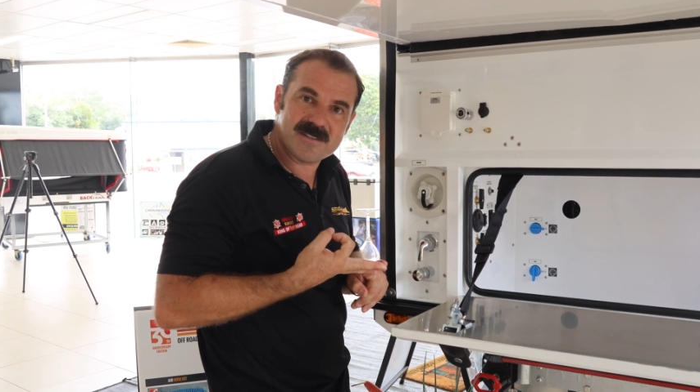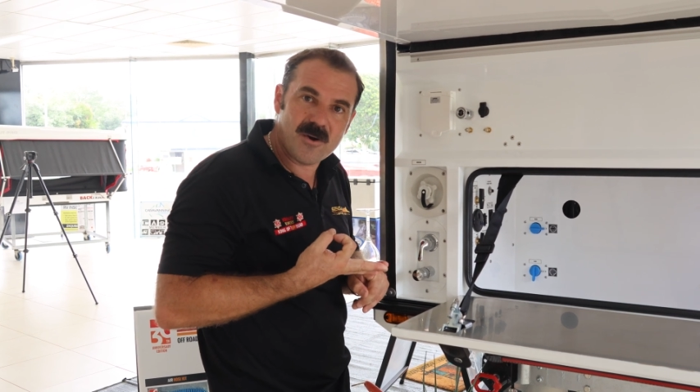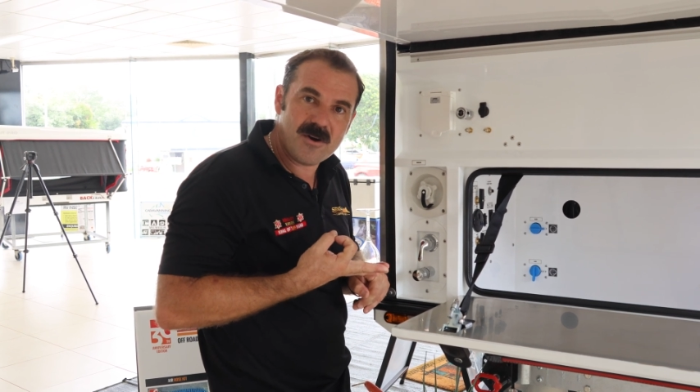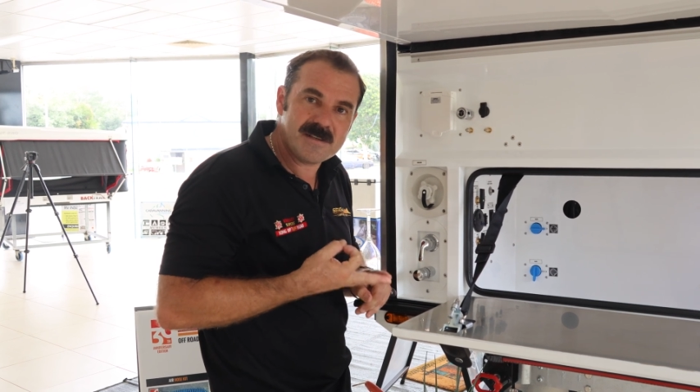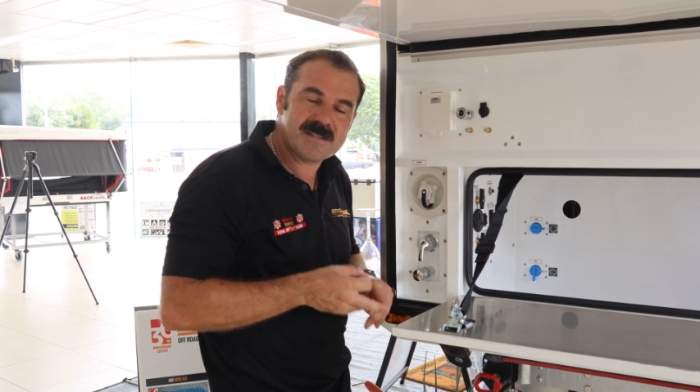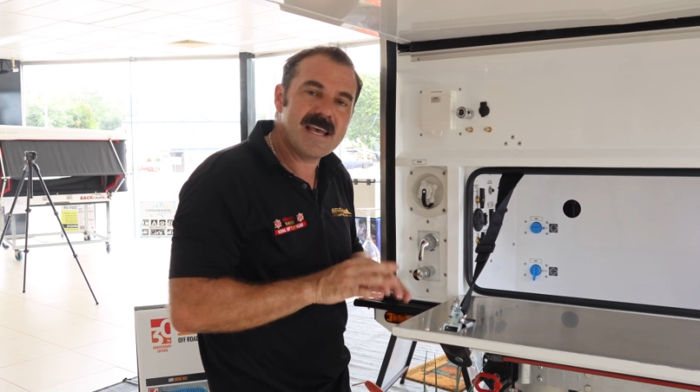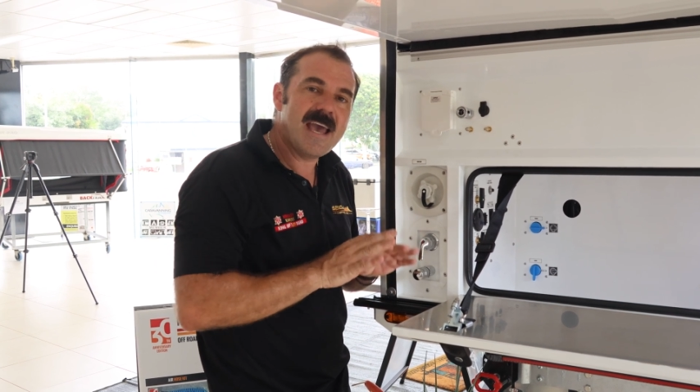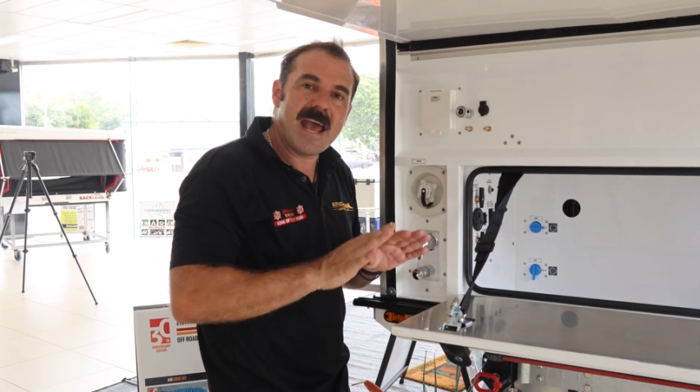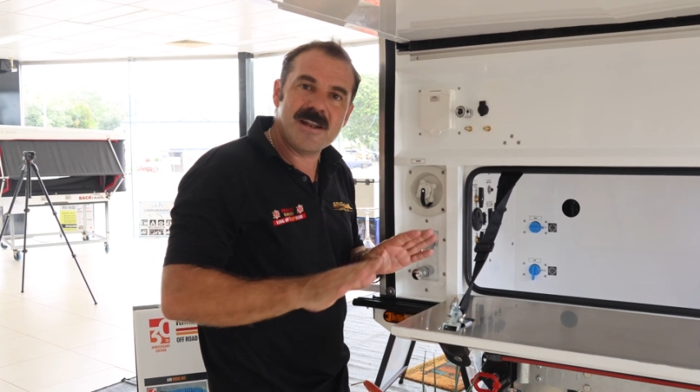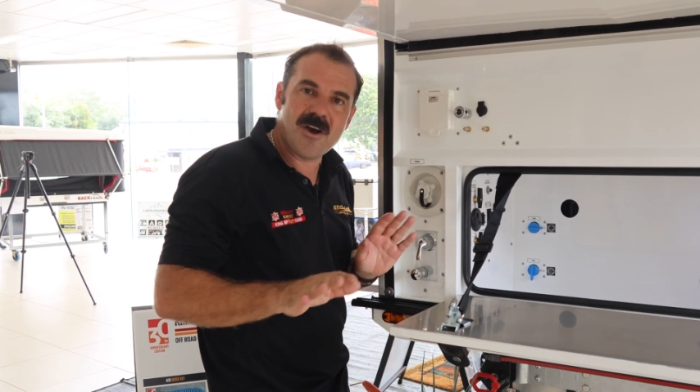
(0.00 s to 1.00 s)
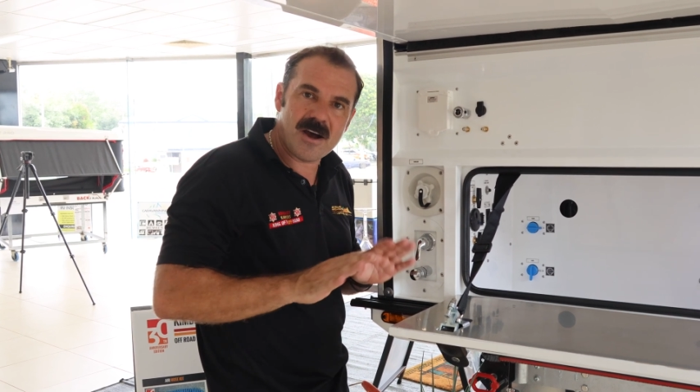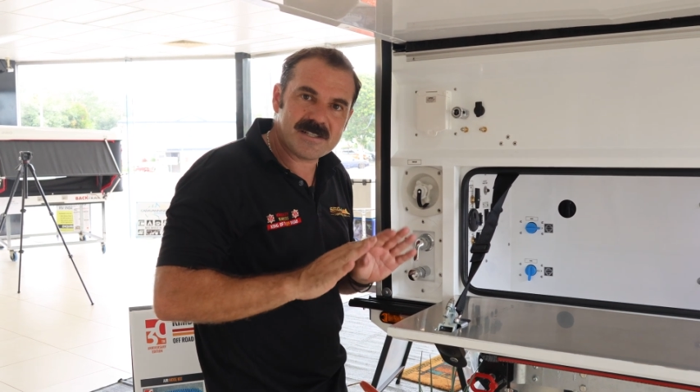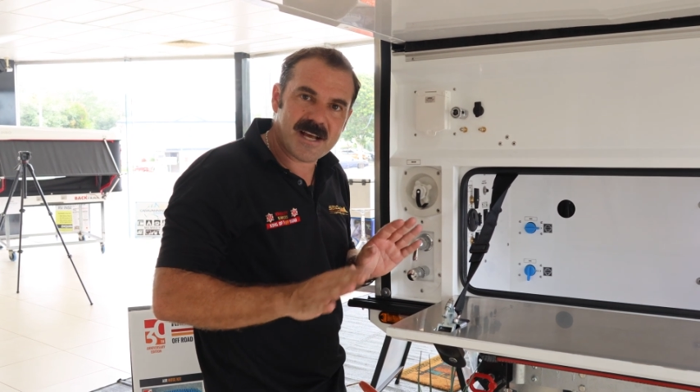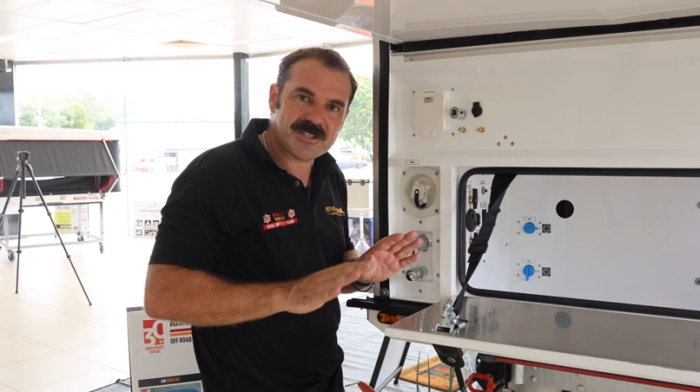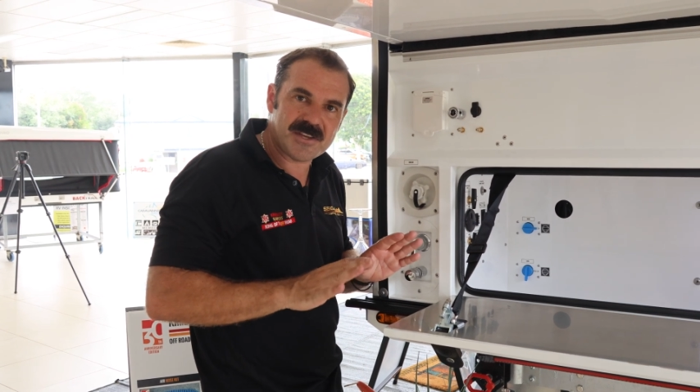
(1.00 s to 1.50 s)
source, and
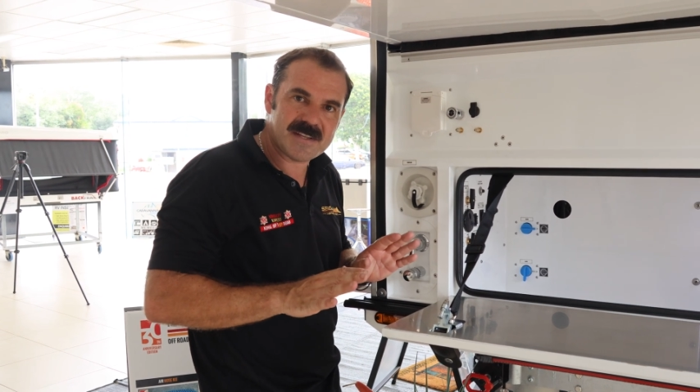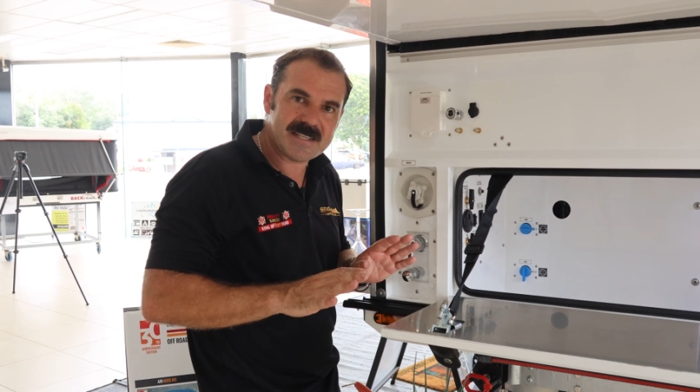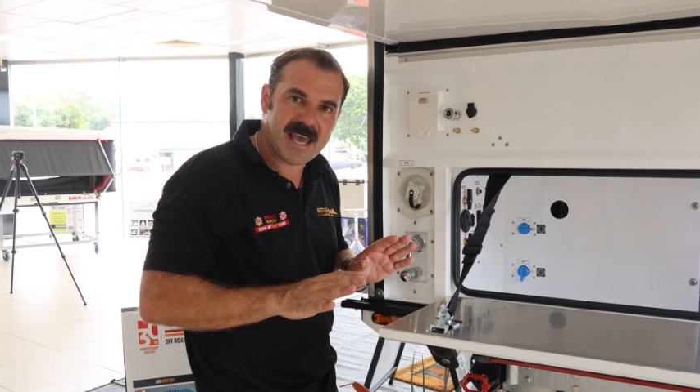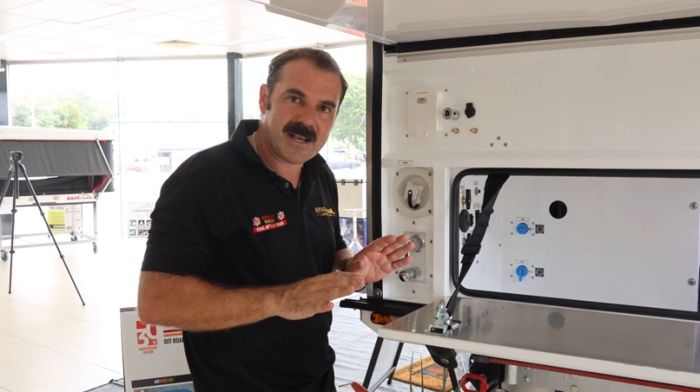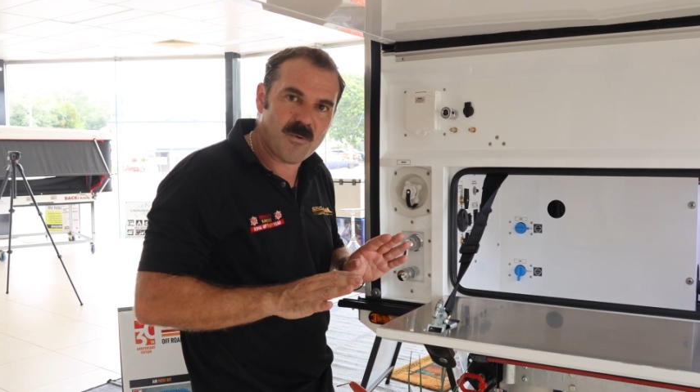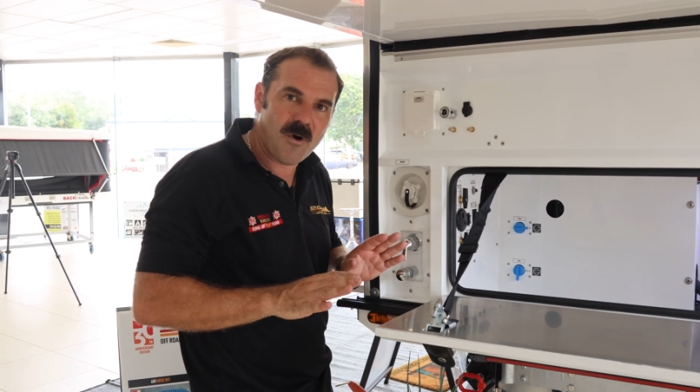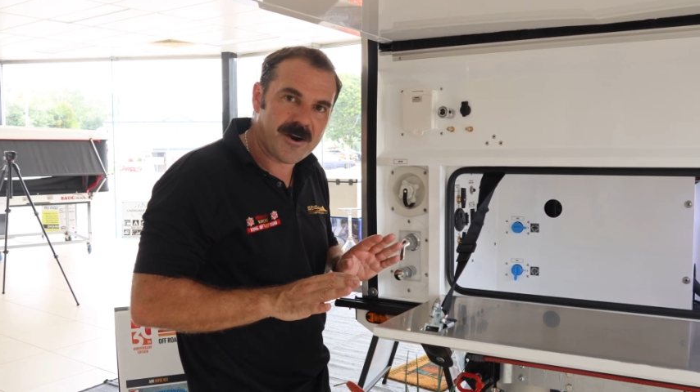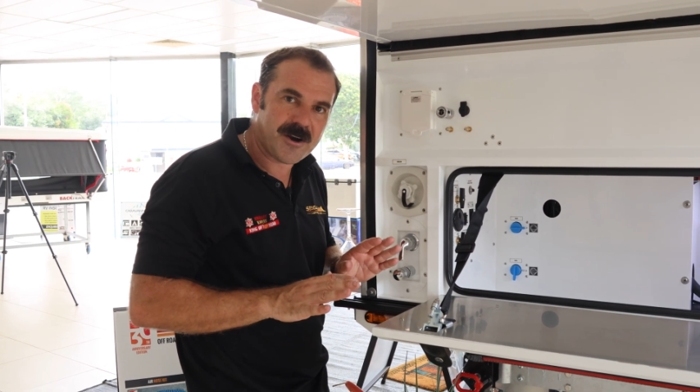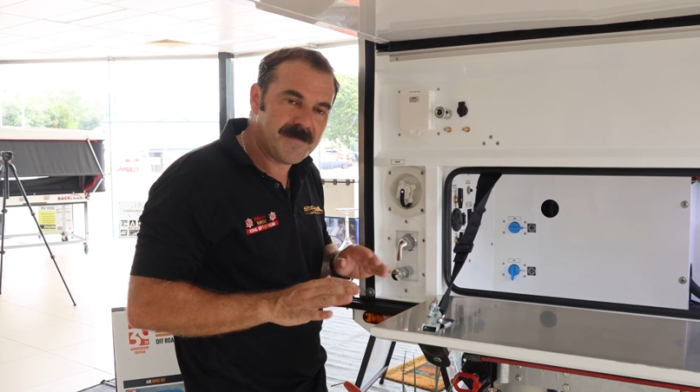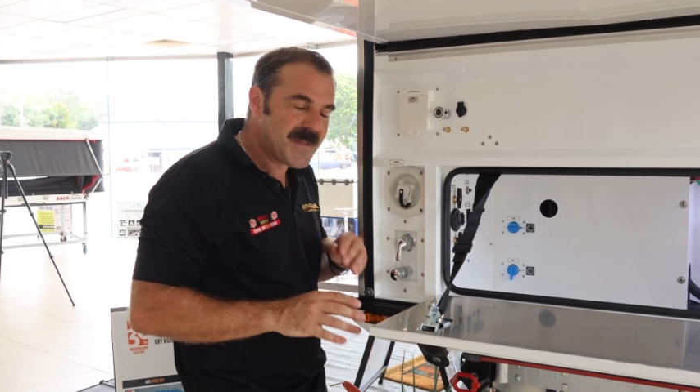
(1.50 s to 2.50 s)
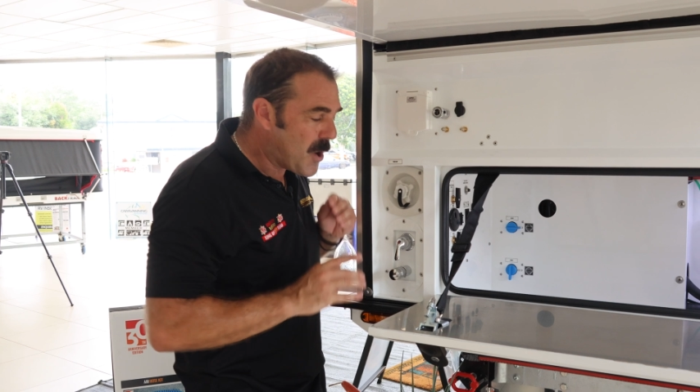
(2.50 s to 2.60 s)
not touching the tank water.